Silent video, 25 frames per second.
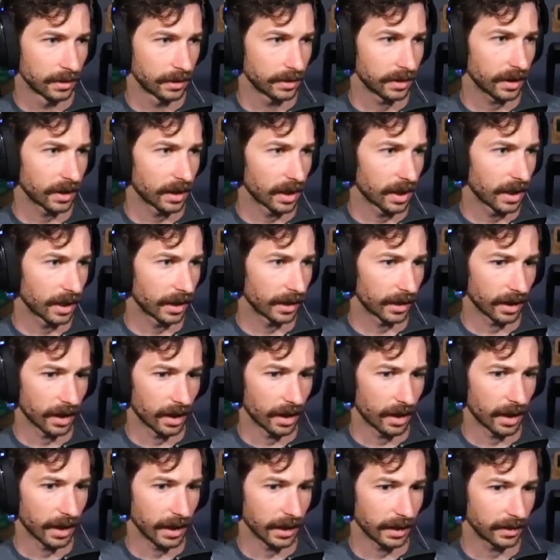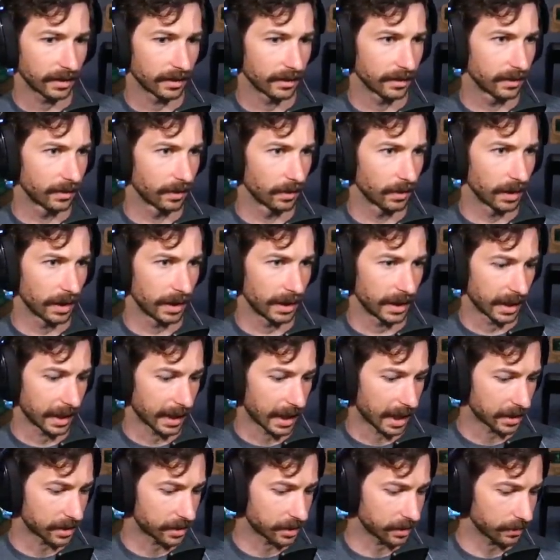You need hug, alright. Hold on, I
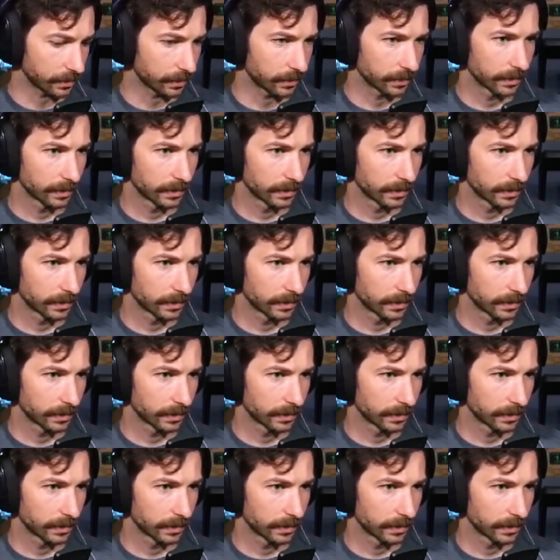got you.